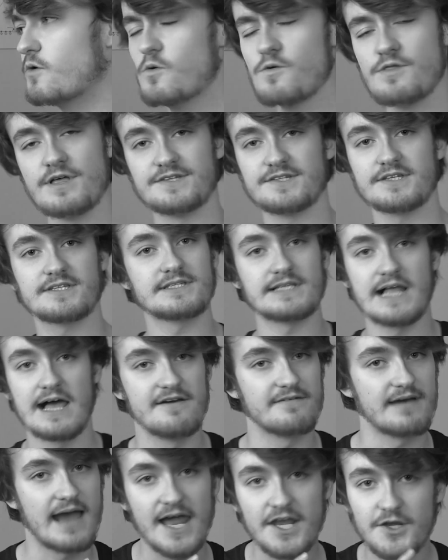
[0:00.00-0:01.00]
oh, there's a
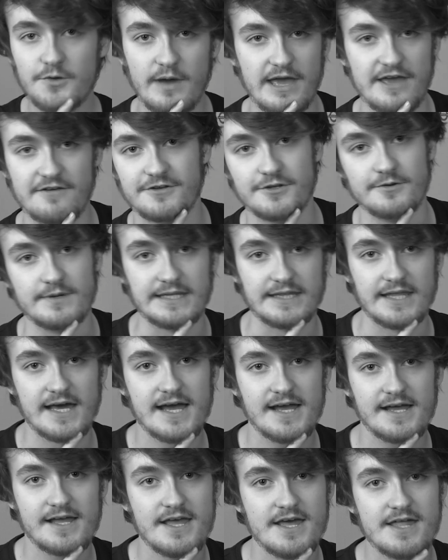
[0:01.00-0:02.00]
sleight of hand way of doing
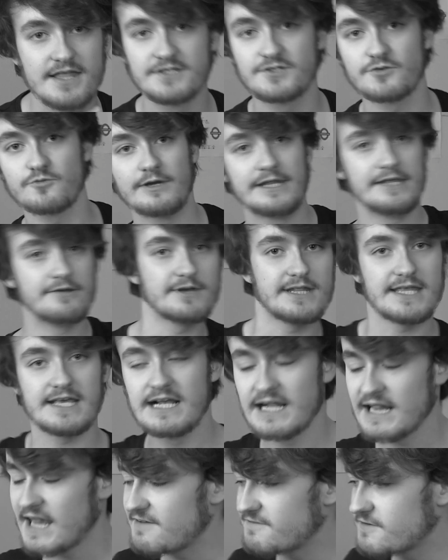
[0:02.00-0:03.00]
that. There's a really
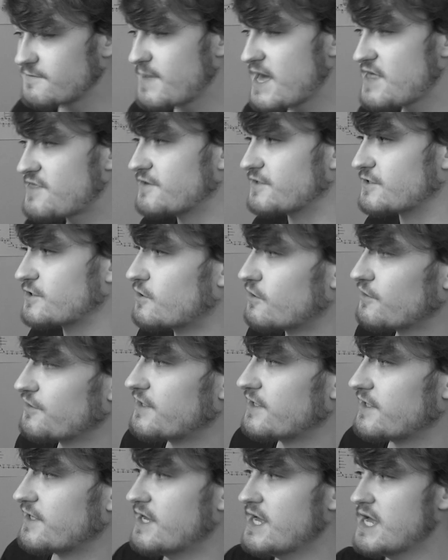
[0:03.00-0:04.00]
clever method
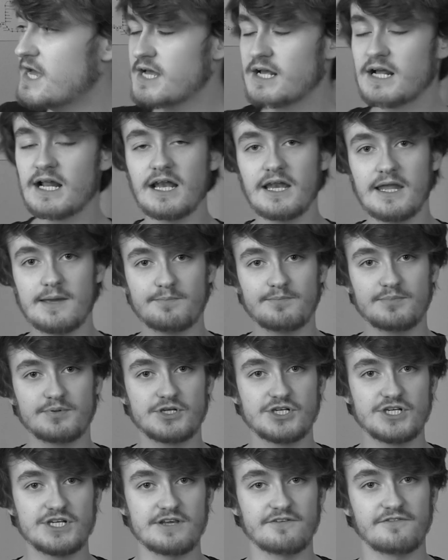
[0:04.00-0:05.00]
called the clip
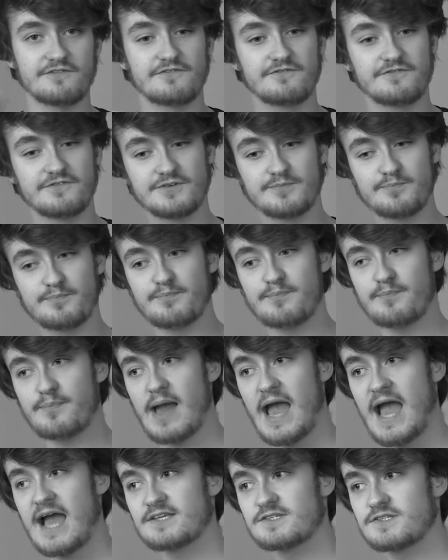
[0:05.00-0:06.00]
shift
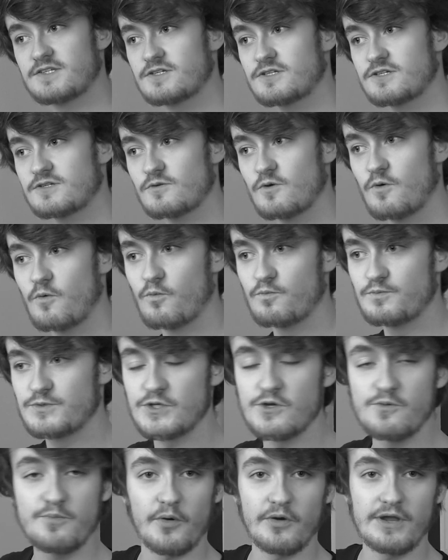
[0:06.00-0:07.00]
pass
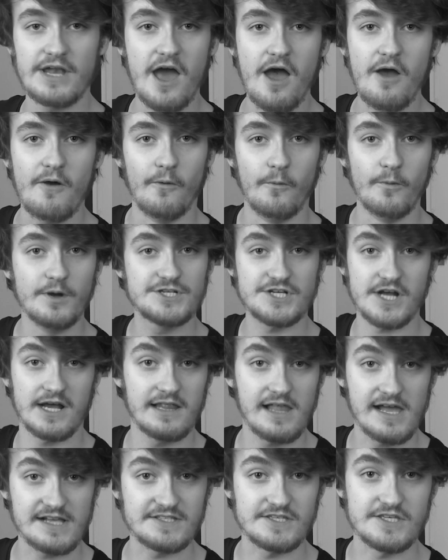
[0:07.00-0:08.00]
2.0, which I
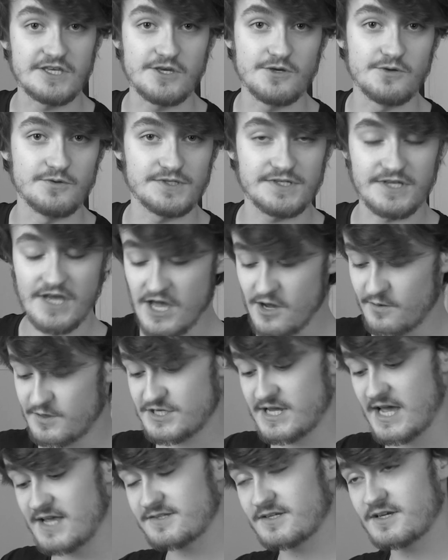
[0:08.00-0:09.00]
like to use,
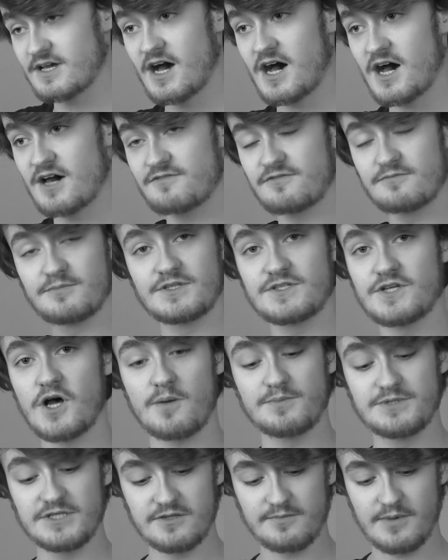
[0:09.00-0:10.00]
which gets a card from the
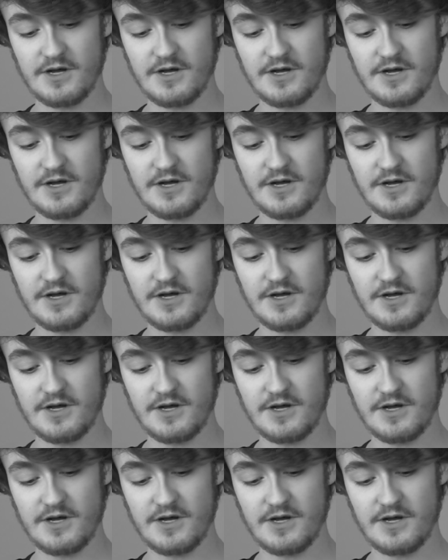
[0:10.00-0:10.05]
top to the